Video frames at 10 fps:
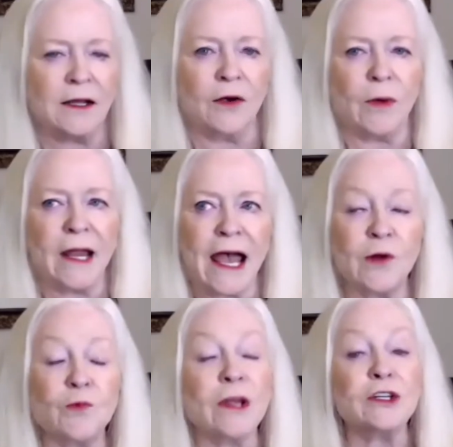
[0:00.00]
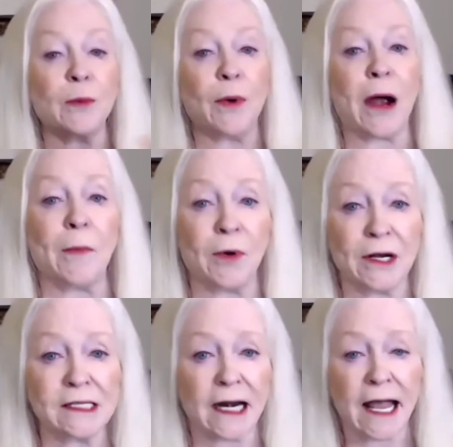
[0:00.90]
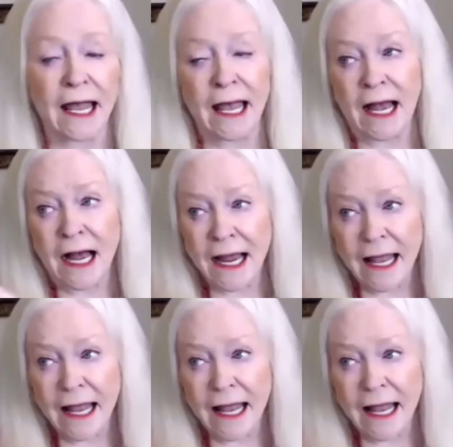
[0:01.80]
We had rental properties that I